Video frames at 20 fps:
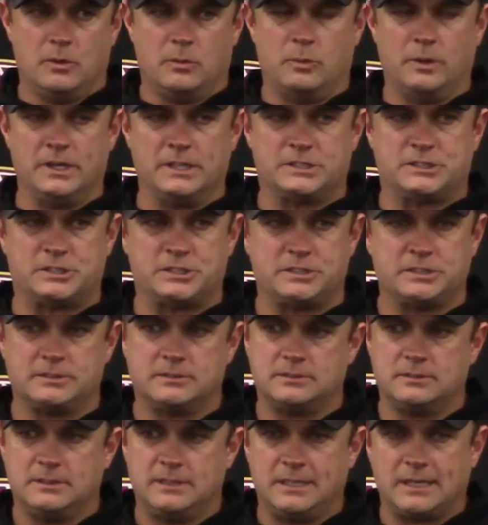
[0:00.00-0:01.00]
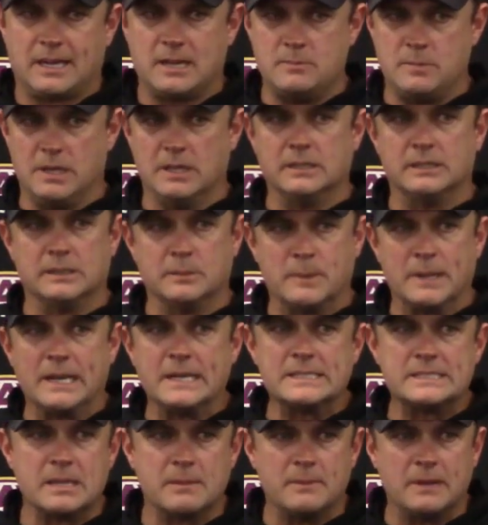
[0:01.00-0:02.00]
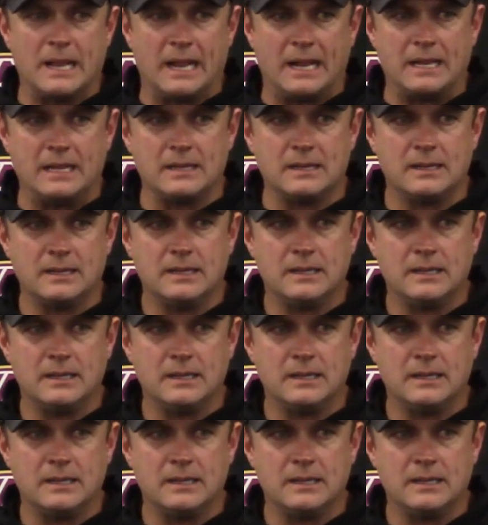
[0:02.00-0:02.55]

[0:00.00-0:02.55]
which can be a little bit intimidating.